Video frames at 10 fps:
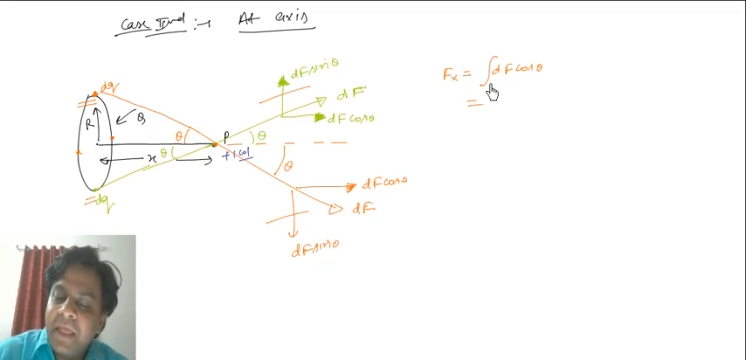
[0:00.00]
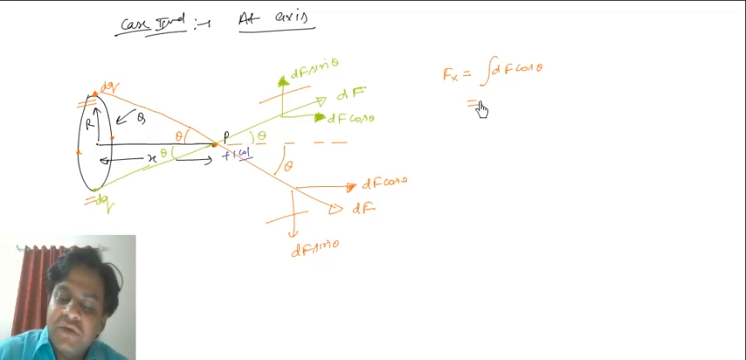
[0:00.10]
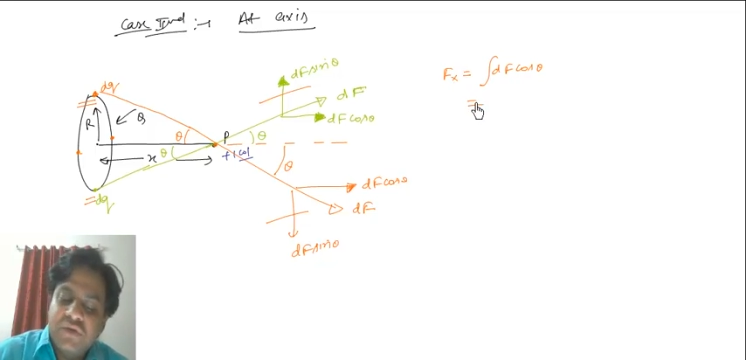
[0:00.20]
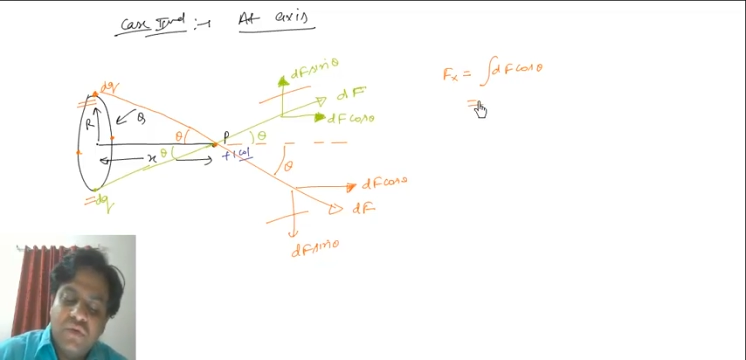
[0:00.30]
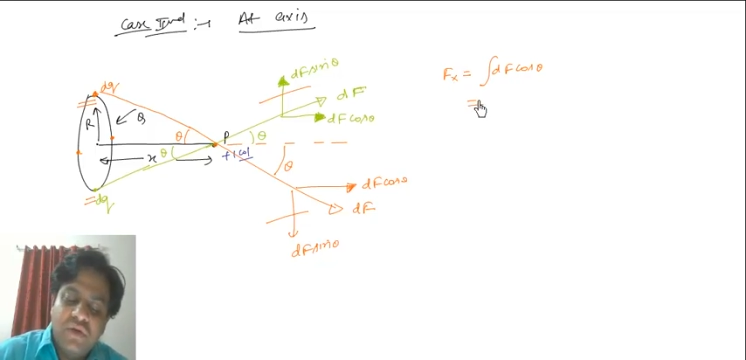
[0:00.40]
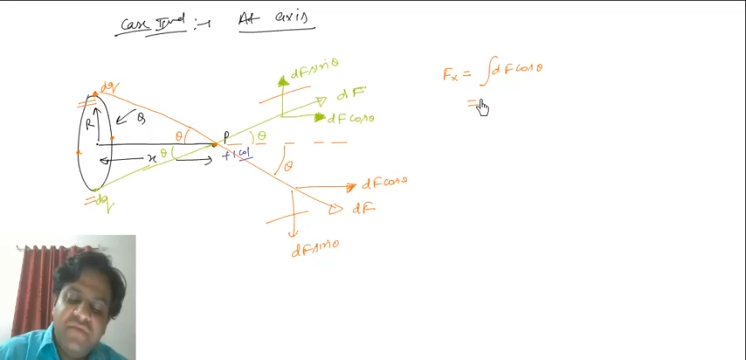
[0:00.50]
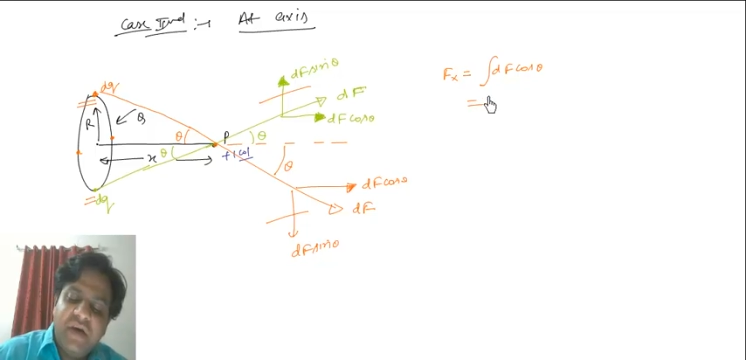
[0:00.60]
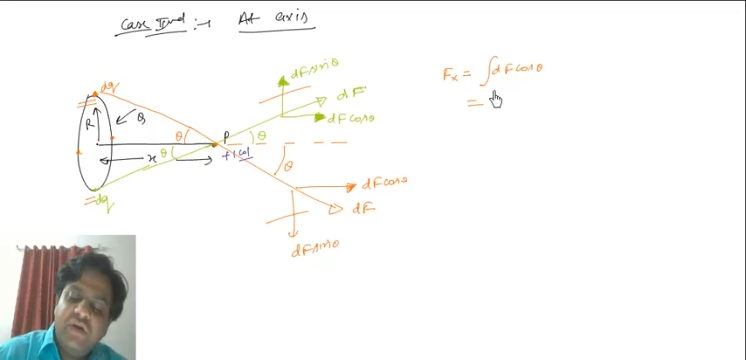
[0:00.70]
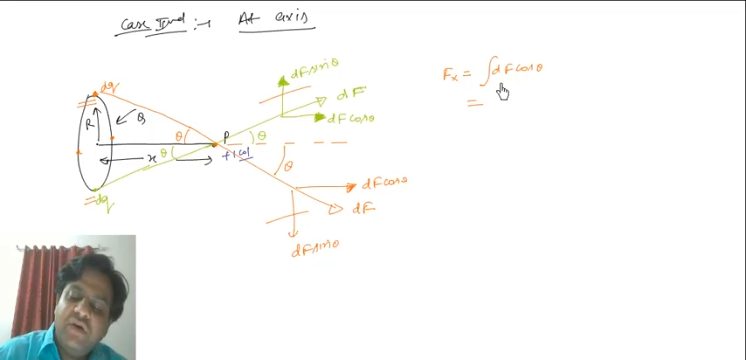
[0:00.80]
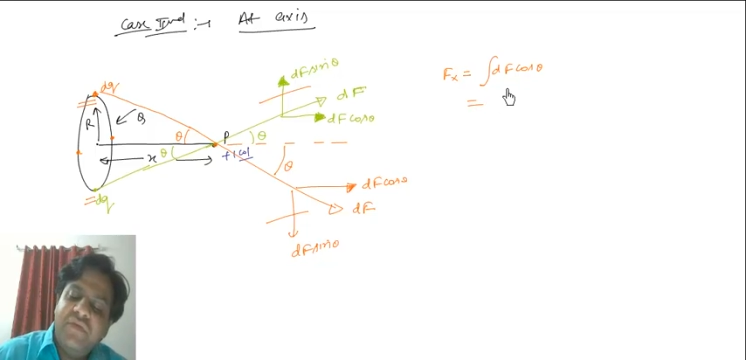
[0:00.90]
So the
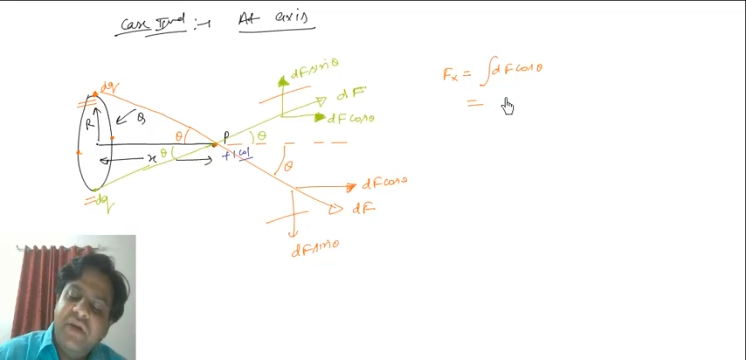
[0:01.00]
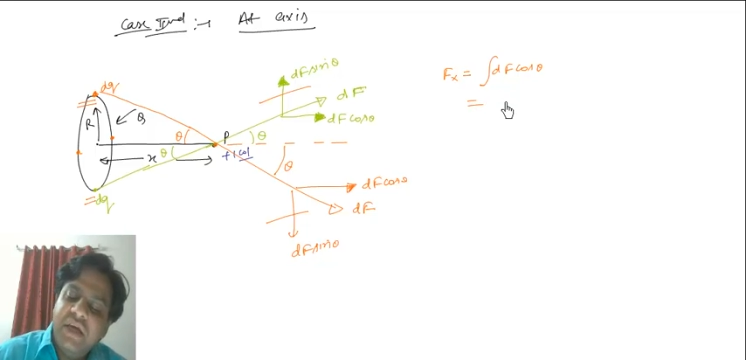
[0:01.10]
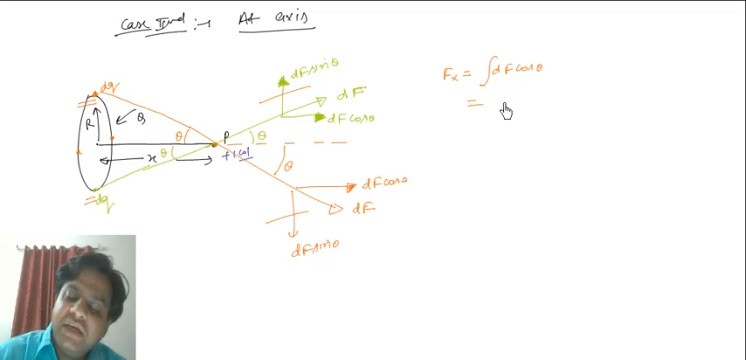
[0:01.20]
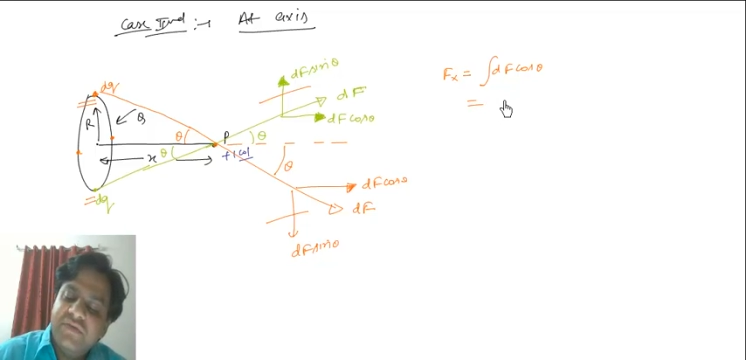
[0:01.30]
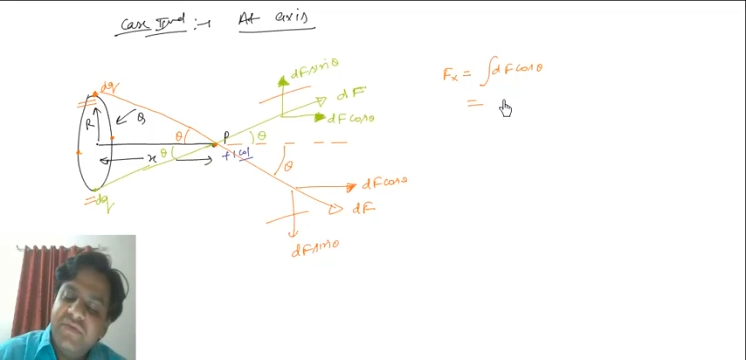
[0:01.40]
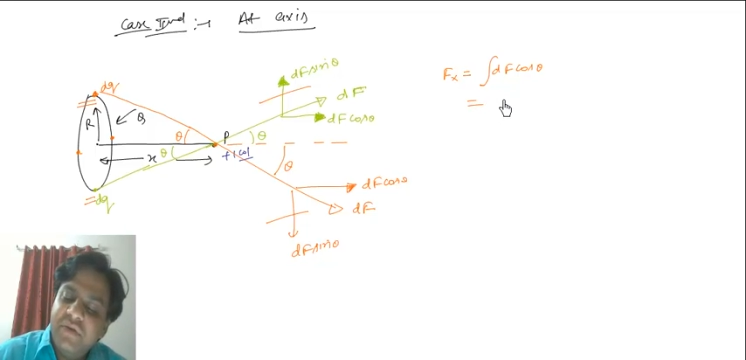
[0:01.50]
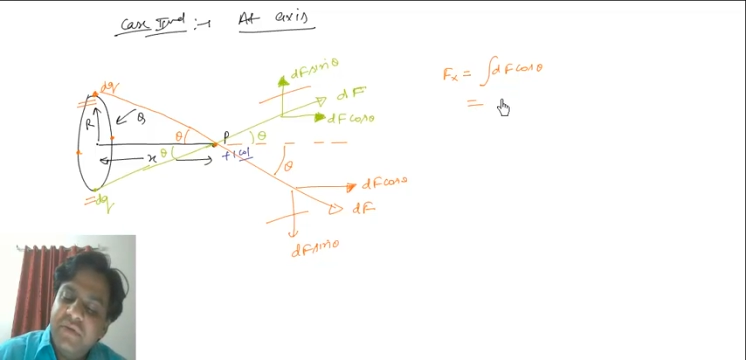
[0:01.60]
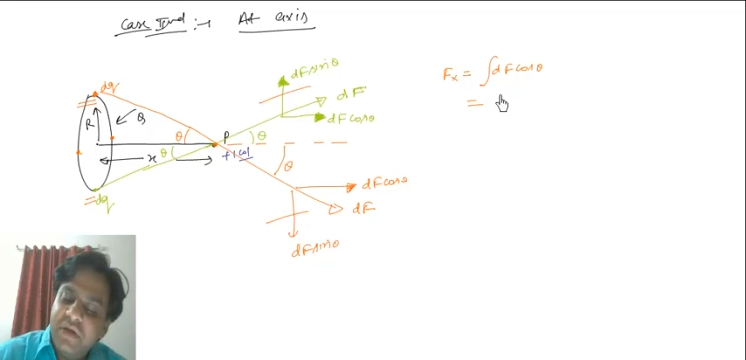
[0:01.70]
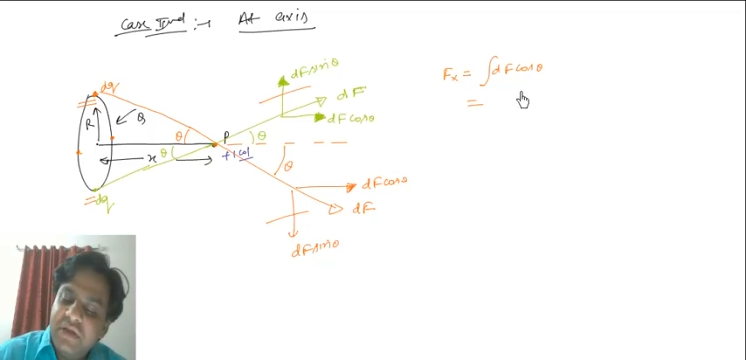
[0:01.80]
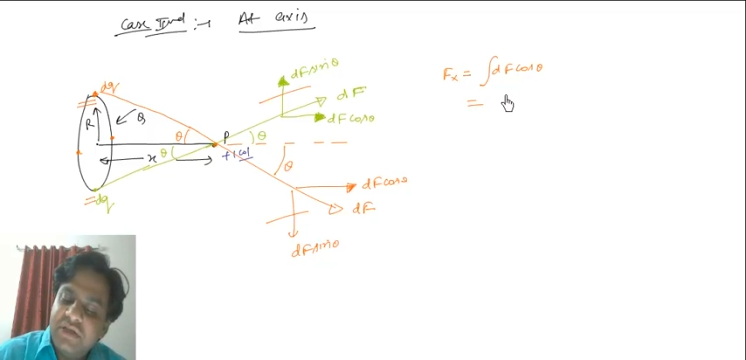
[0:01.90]
value of this
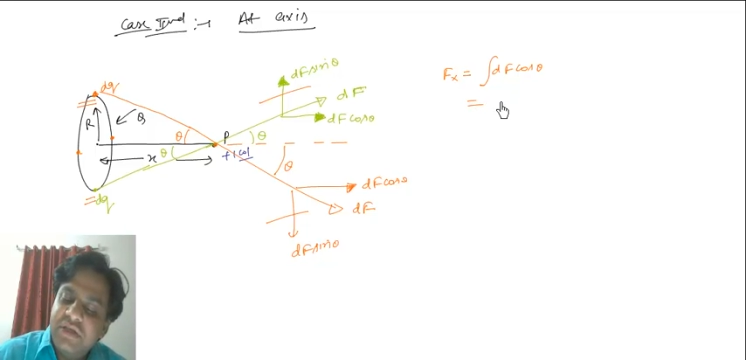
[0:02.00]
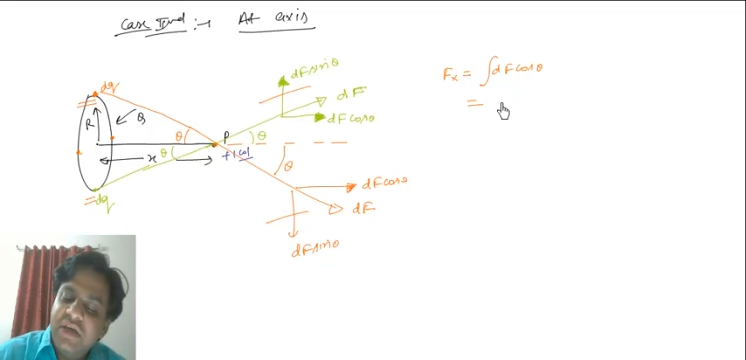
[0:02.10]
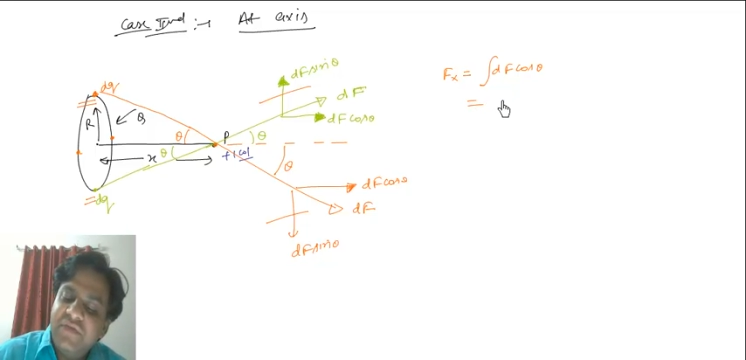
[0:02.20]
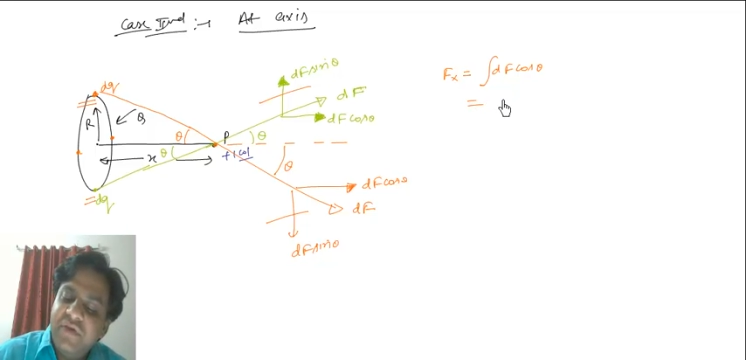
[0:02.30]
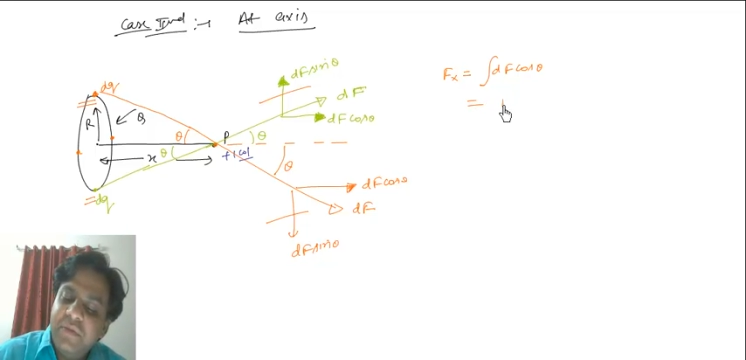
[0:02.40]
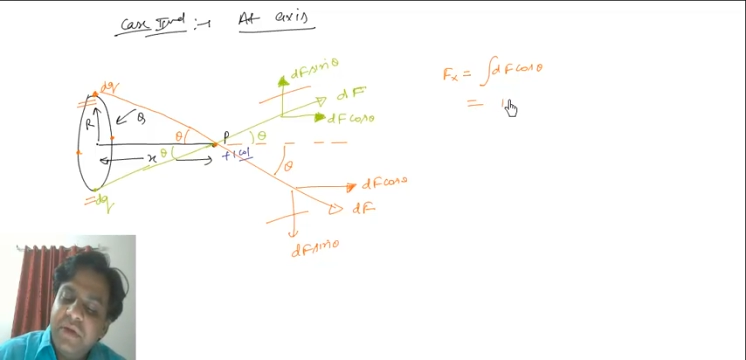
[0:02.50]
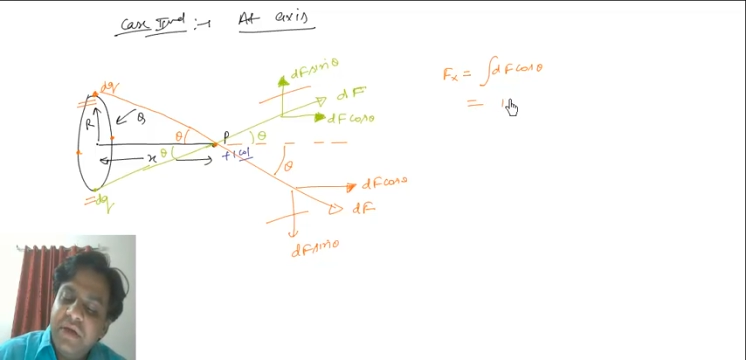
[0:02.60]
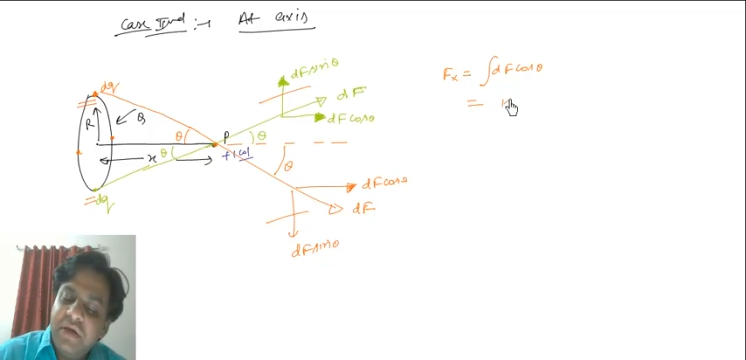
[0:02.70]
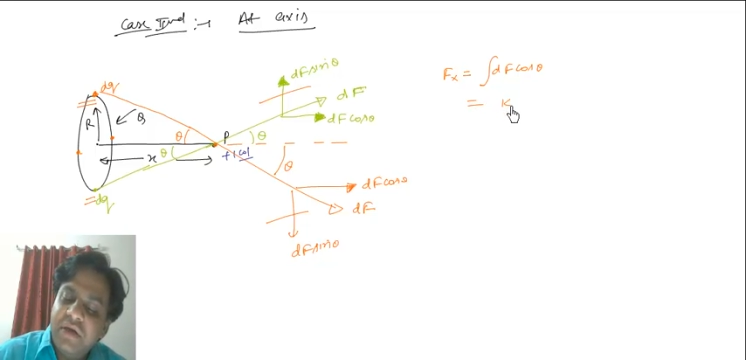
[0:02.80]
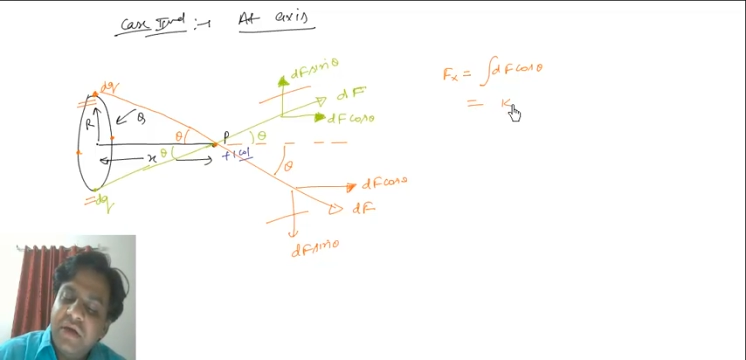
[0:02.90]
df will
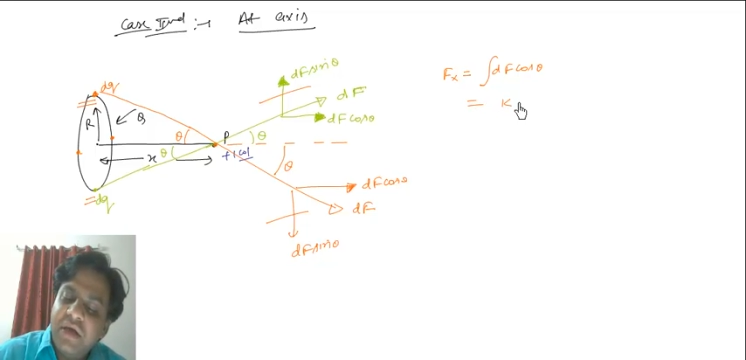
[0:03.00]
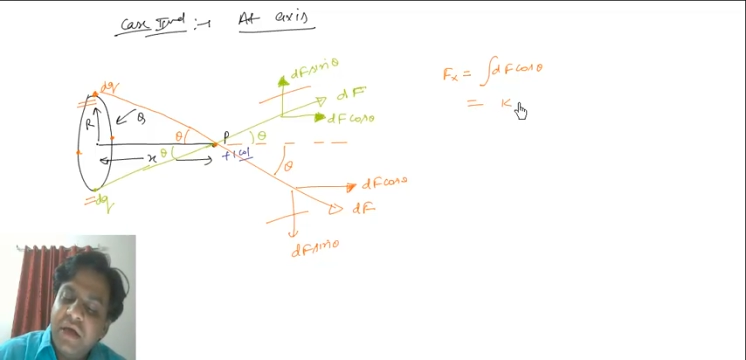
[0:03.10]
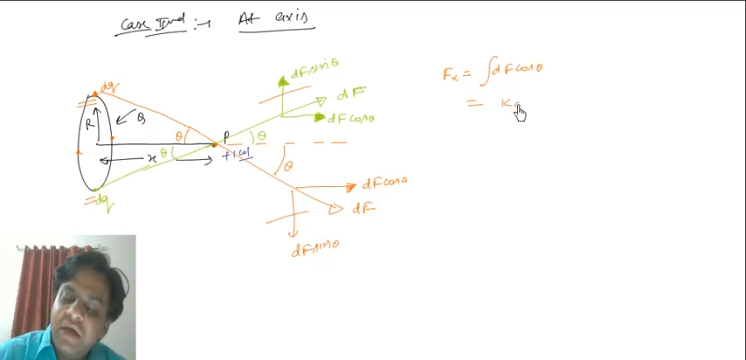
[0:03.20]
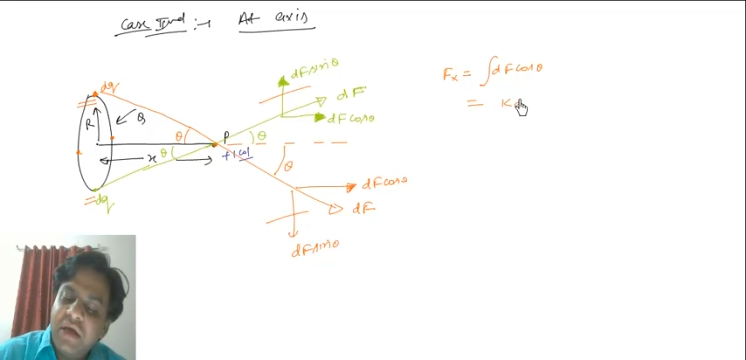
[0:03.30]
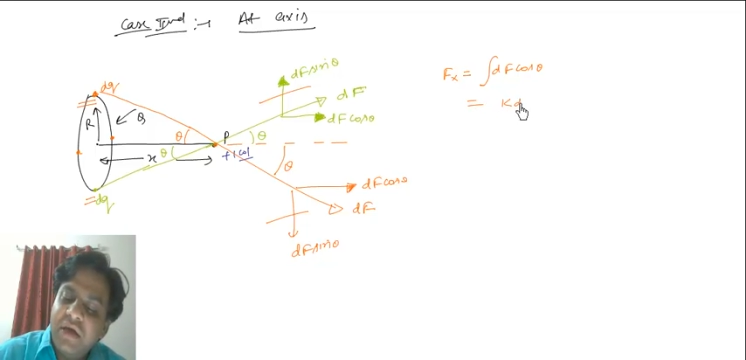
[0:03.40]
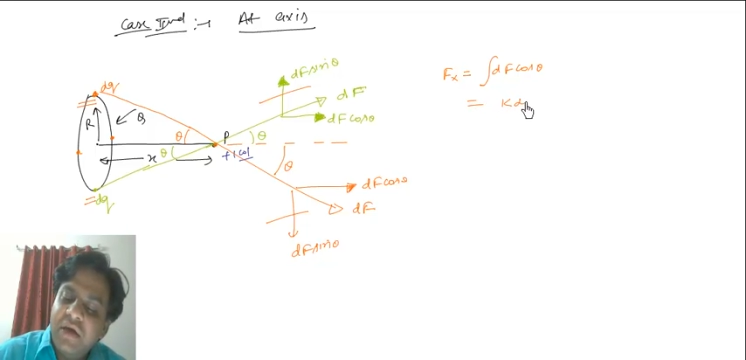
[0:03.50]
be k